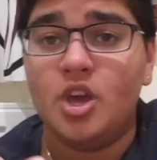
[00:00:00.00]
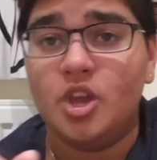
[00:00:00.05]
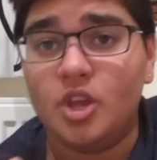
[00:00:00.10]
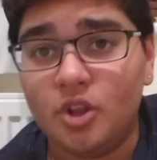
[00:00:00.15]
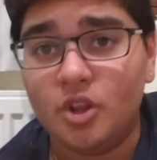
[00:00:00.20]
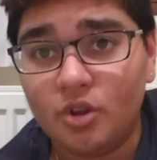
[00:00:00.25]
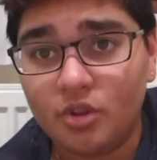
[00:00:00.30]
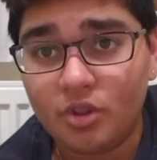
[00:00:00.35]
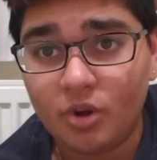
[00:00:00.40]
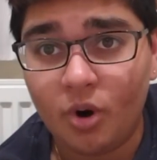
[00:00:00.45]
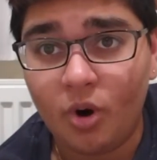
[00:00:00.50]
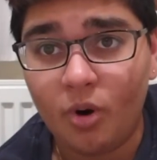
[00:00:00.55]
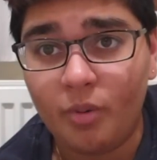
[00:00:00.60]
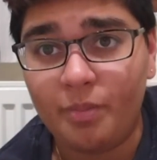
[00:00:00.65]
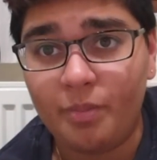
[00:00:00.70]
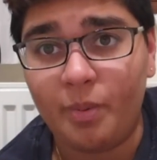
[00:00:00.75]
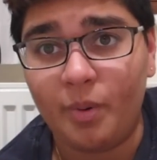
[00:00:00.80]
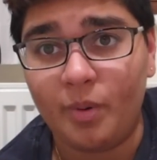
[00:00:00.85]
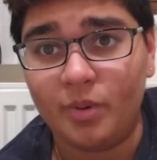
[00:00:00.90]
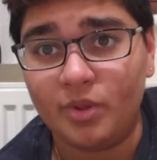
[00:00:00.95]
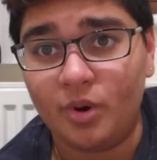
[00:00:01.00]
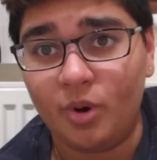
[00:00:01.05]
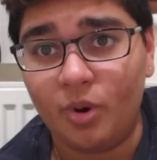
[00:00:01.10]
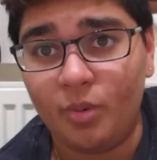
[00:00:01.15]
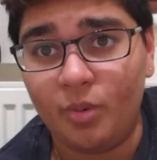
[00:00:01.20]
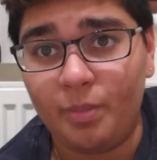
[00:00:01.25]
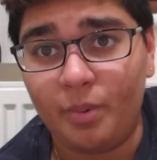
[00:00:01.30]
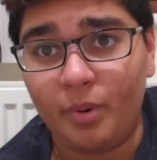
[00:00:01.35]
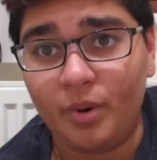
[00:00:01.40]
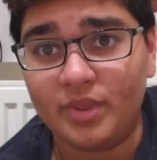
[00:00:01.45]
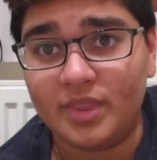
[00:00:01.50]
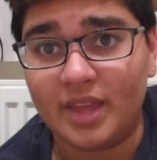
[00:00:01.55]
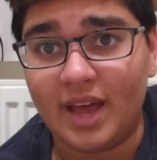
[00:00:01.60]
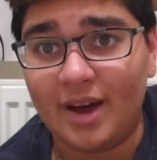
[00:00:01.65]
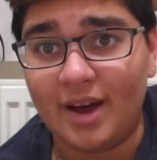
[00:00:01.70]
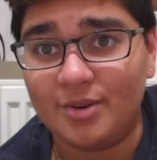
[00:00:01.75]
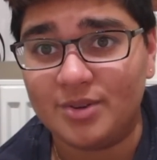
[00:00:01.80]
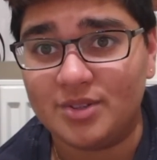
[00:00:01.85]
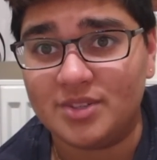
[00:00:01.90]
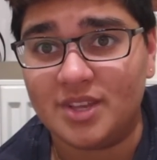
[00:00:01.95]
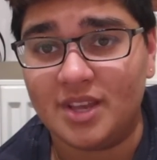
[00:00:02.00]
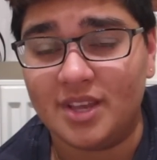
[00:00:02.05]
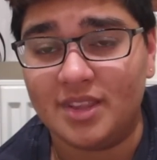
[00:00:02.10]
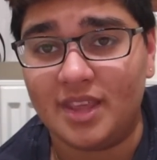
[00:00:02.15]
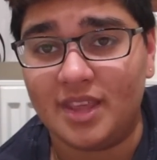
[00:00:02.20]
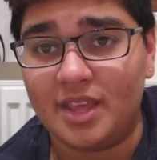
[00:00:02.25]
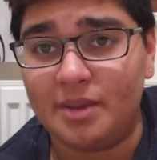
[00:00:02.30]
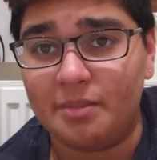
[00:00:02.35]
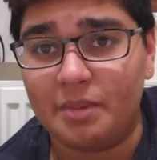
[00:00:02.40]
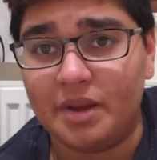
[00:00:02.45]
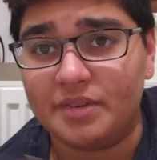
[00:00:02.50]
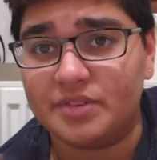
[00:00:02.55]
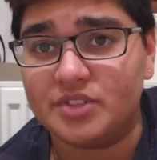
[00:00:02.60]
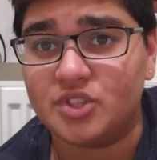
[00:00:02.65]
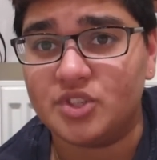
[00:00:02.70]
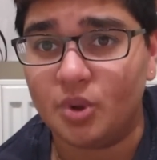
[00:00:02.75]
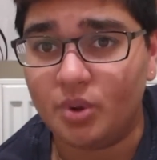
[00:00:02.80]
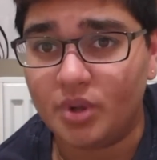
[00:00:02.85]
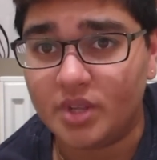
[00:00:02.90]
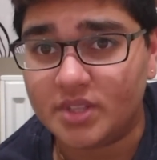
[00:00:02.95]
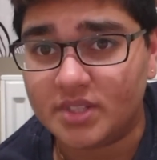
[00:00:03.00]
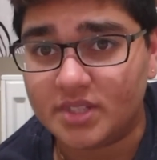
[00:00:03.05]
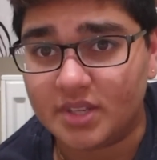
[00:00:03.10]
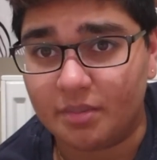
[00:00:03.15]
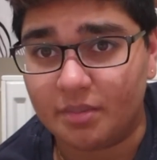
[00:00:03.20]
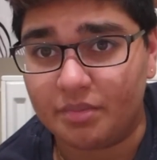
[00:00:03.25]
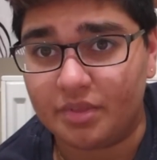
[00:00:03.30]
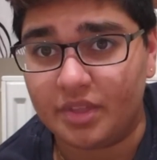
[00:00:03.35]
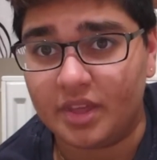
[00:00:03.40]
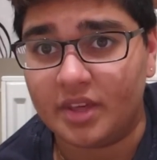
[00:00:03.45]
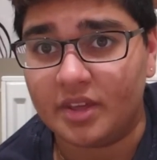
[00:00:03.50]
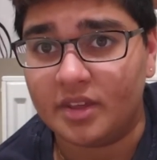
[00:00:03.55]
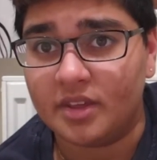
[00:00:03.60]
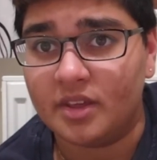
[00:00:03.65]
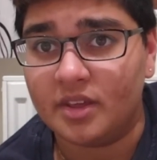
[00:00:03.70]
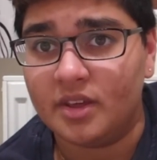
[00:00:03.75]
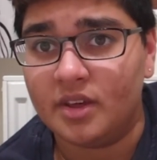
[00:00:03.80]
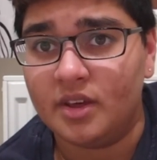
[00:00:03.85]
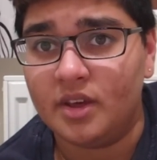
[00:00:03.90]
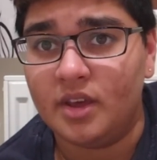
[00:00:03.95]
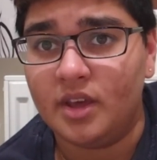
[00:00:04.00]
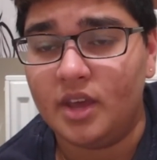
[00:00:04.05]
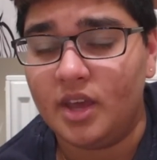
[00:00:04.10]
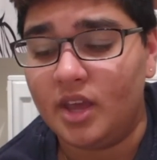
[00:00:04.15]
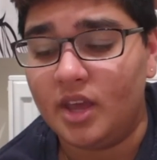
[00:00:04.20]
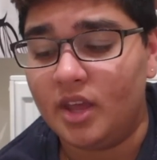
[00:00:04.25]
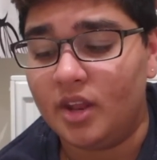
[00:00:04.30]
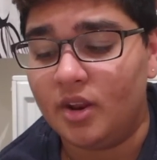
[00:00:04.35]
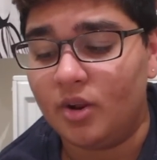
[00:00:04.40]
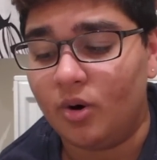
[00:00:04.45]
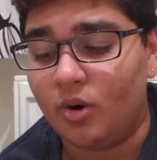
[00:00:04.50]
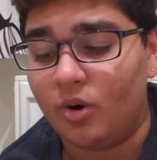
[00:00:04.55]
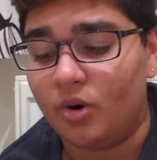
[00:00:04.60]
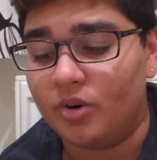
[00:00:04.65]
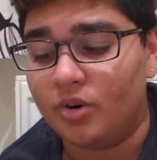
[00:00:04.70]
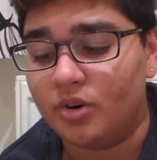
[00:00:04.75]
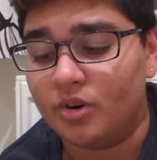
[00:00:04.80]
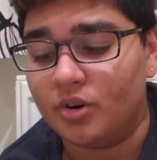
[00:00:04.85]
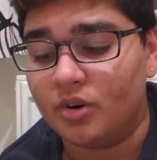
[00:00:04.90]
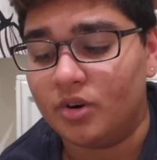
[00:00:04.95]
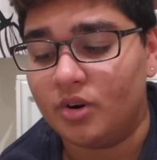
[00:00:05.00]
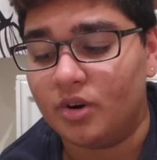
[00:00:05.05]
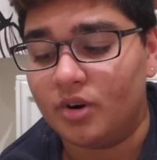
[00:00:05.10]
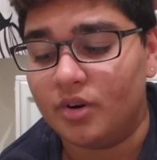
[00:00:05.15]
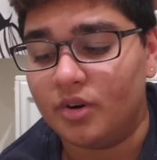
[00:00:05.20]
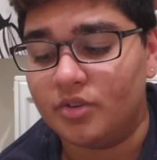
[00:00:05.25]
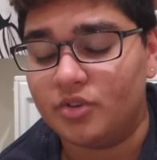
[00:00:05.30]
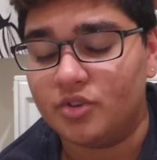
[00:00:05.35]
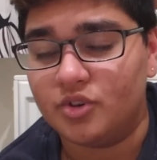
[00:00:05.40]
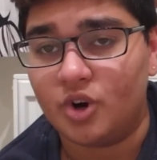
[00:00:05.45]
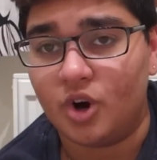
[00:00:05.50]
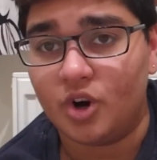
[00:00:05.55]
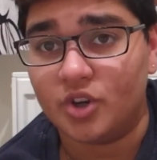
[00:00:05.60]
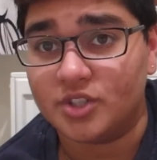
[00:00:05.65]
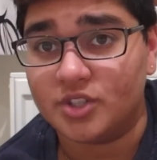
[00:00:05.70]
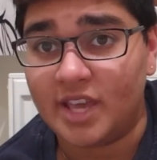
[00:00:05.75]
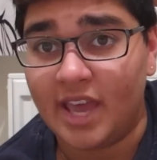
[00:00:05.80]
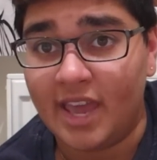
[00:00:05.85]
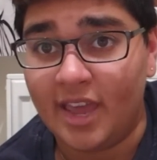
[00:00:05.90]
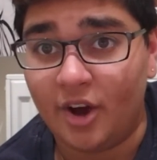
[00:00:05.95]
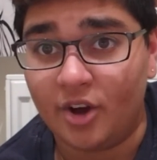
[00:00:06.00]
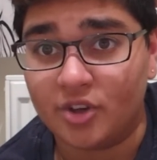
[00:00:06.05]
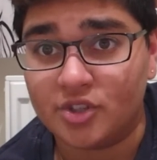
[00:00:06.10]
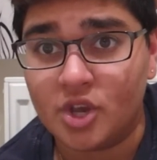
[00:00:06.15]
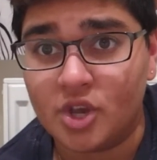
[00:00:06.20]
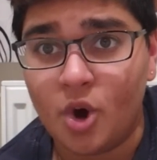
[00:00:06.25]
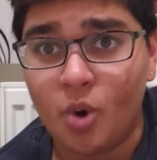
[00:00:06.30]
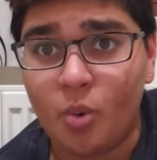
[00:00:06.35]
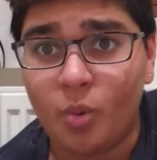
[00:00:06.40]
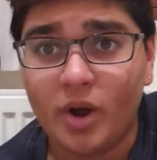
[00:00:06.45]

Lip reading: The whole point that I was saying, that he might have stolen something in order to cause chaos.